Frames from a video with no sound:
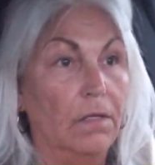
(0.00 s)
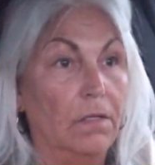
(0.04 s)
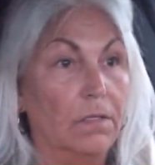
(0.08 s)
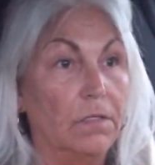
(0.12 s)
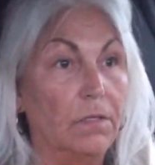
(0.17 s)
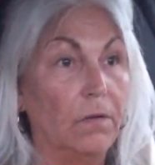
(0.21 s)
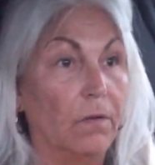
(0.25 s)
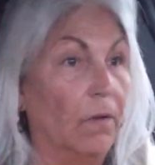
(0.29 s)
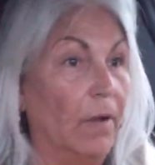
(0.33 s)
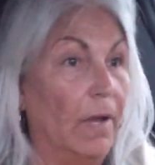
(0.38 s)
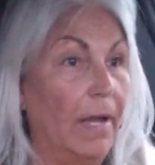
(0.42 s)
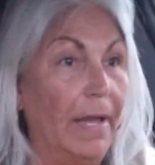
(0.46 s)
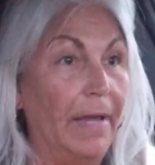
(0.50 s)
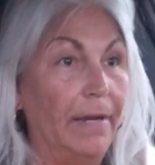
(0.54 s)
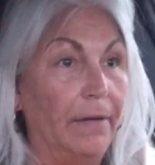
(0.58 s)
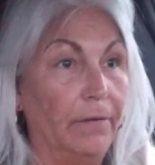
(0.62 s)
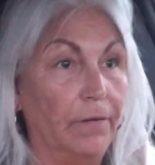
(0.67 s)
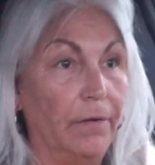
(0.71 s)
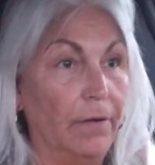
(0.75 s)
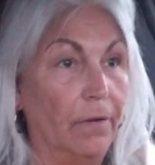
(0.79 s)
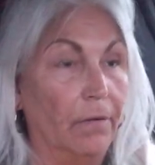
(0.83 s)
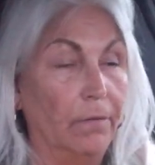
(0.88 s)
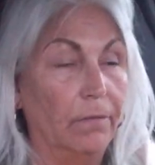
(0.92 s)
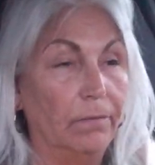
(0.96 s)
So I
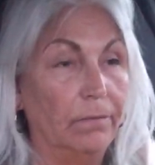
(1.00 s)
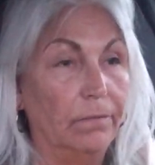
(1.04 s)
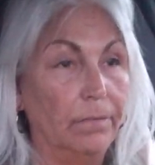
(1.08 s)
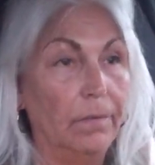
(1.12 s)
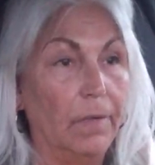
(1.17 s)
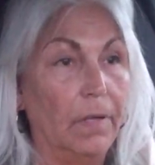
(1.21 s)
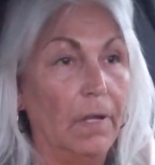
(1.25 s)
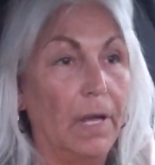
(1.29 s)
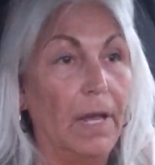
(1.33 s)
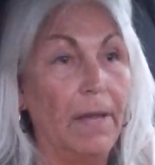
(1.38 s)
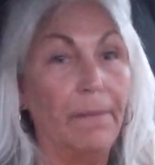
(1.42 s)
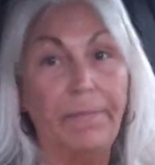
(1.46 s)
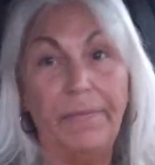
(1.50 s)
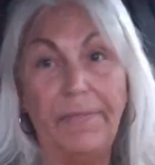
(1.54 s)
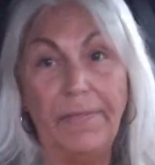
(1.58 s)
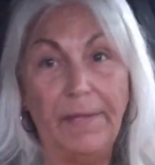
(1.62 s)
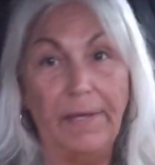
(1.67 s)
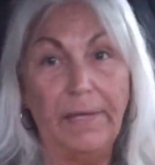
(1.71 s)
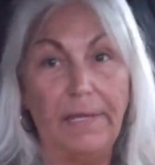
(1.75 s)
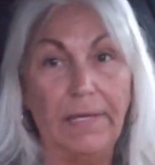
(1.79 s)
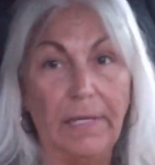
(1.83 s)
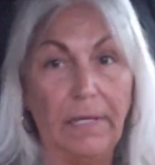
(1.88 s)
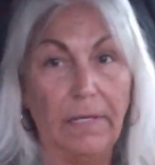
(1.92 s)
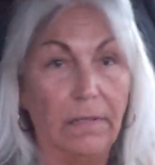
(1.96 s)
don't know. I'm
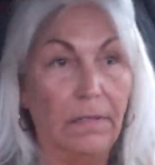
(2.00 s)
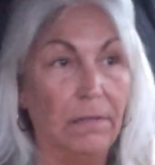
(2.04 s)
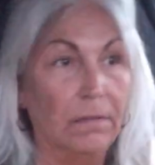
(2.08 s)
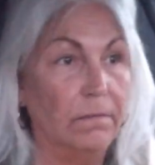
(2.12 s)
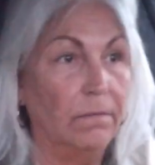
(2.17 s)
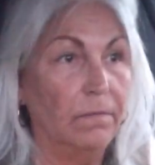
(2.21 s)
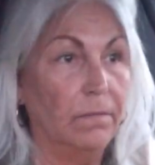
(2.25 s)
thinking